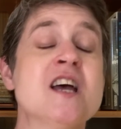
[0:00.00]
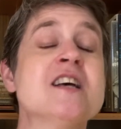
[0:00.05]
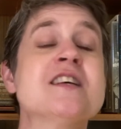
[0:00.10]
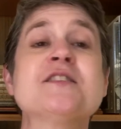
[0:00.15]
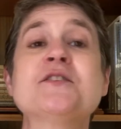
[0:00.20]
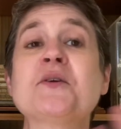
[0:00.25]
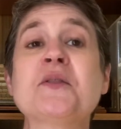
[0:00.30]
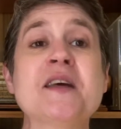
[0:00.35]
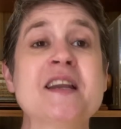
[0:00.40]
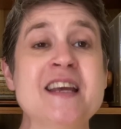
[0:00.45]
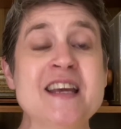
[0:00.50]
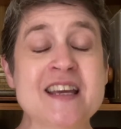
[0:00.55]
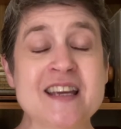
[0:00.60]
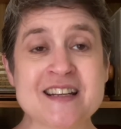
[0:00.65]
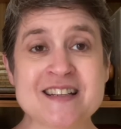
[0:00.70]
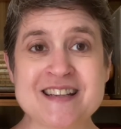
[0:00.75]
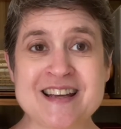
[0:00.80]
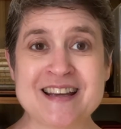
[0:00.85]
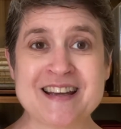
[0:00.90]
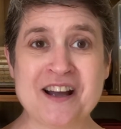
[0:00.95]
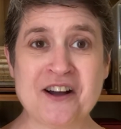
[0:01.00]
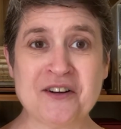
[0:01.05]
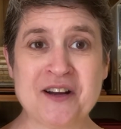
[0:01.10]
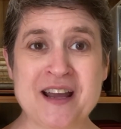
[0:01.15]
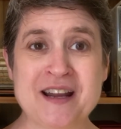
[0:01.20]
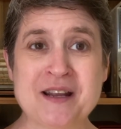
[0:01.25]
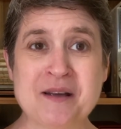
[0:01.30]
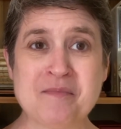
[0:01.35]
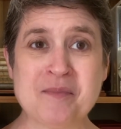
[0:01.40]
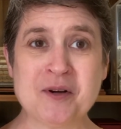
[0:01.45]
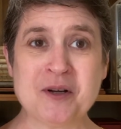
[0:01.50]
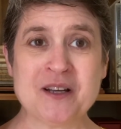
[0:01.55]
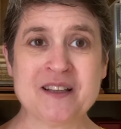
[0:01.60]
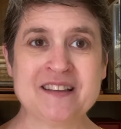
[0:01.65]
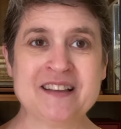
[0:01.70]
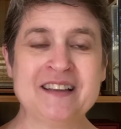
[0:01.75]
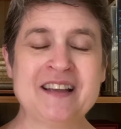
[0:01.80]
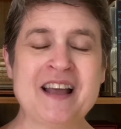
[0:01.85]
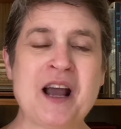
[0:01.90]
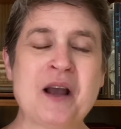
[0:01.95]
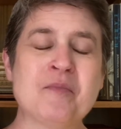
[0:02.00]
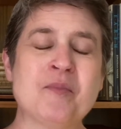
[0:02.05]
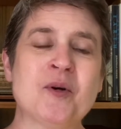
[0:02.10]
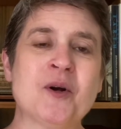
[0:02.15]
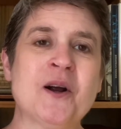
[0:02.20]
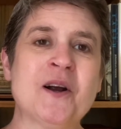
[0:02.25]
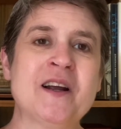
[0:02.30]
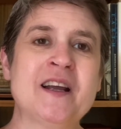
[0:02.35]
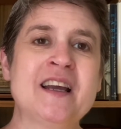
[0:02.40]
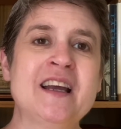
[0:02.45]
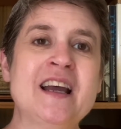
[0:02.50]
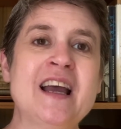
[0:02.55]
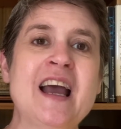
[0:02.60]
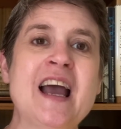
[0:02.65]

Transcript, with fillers: so that he can take out any book in the library.